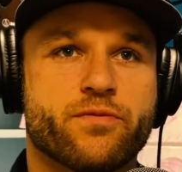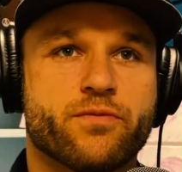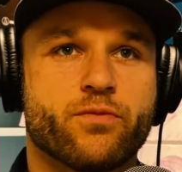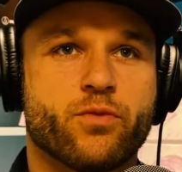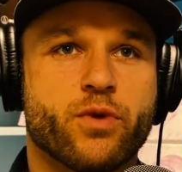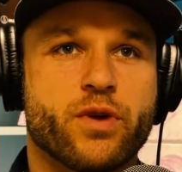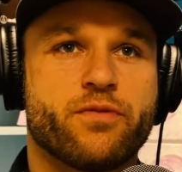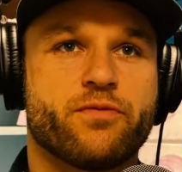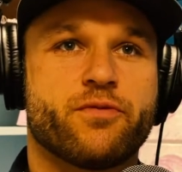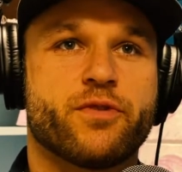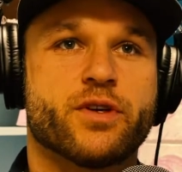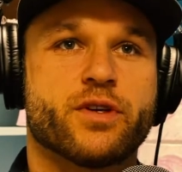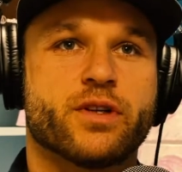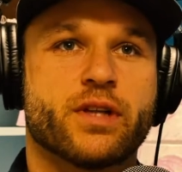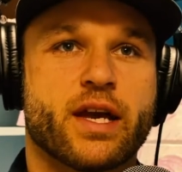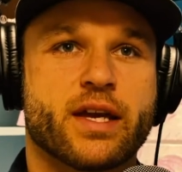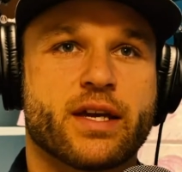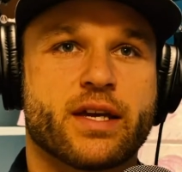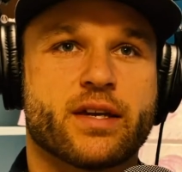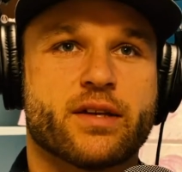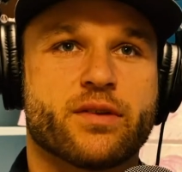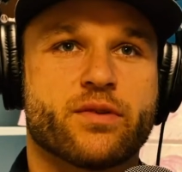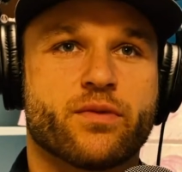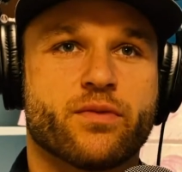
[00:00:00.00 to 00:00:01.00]
feel
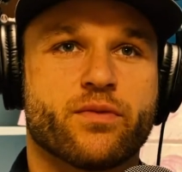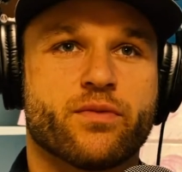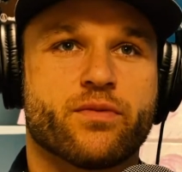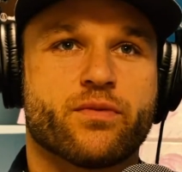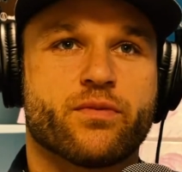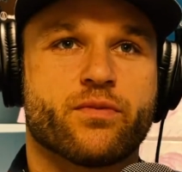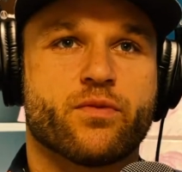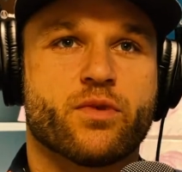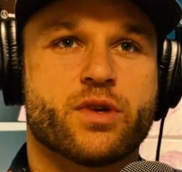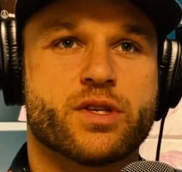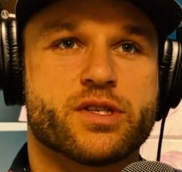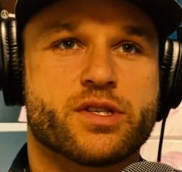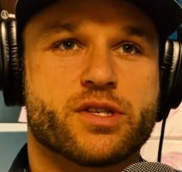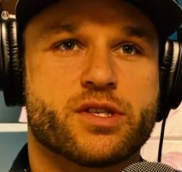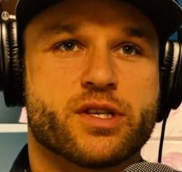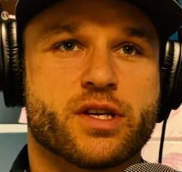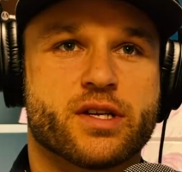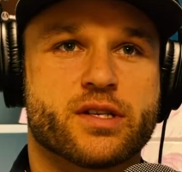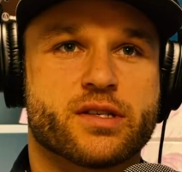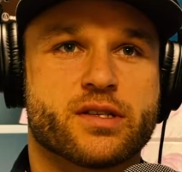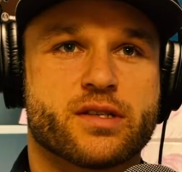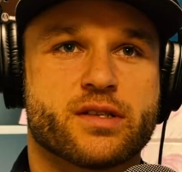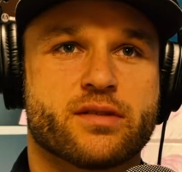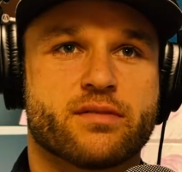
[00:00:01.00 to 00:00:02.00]
like it was
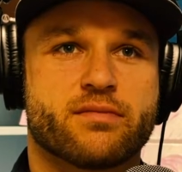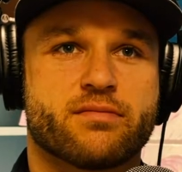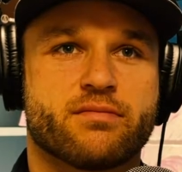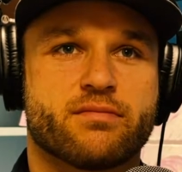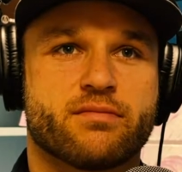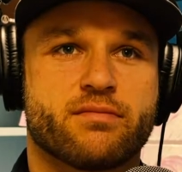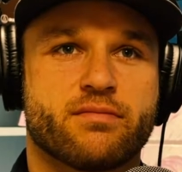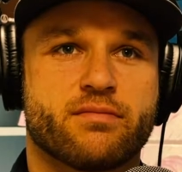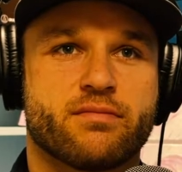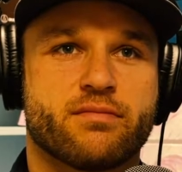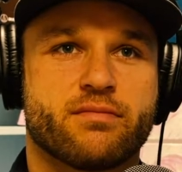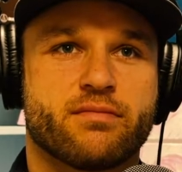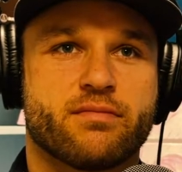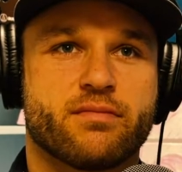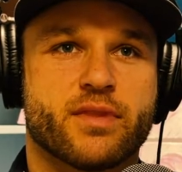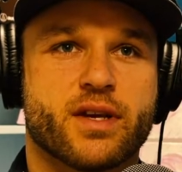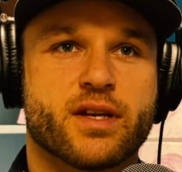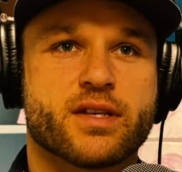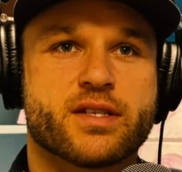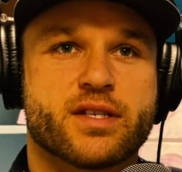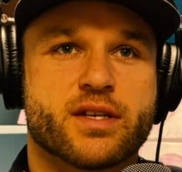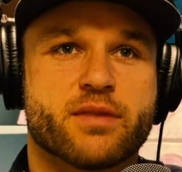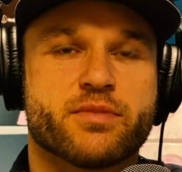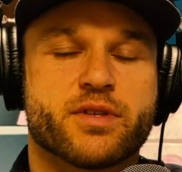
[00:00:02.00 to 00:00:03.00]
just
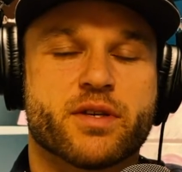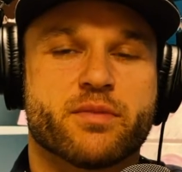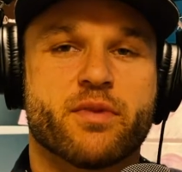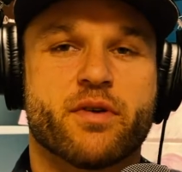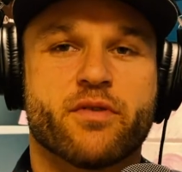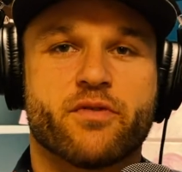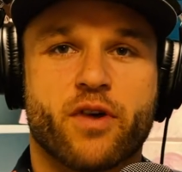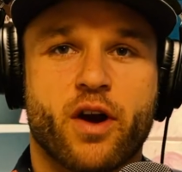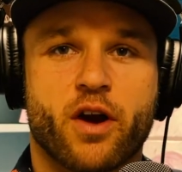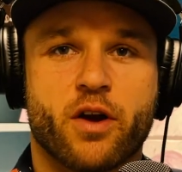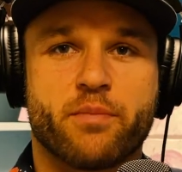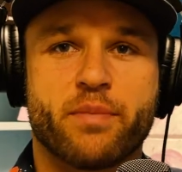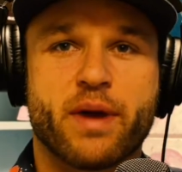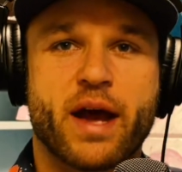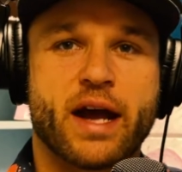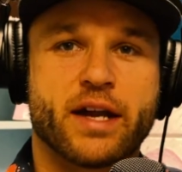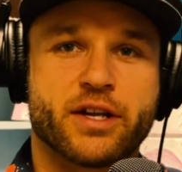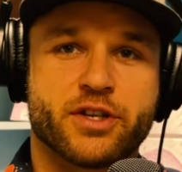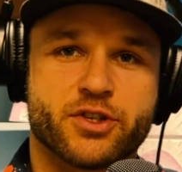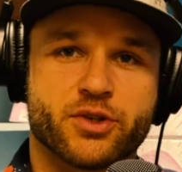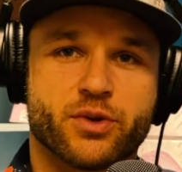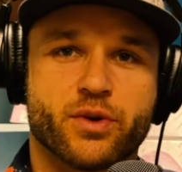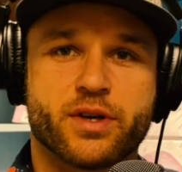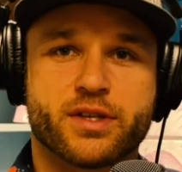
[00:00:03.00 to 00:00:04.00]
a symptom of our
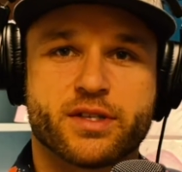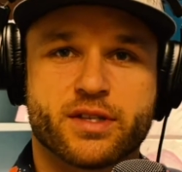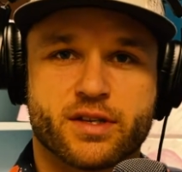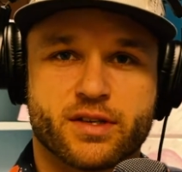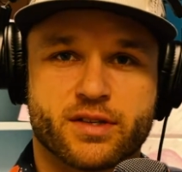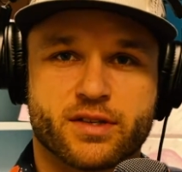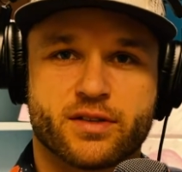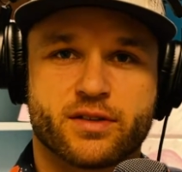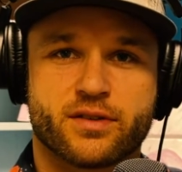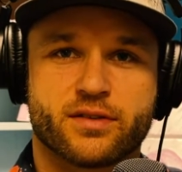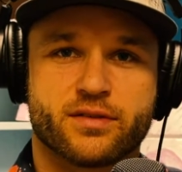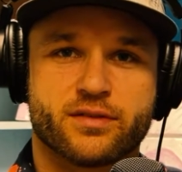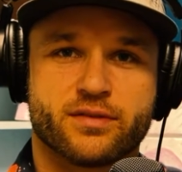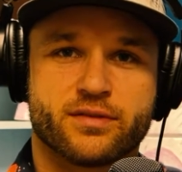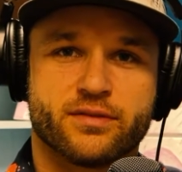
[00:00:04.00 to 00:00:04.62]
bad choices,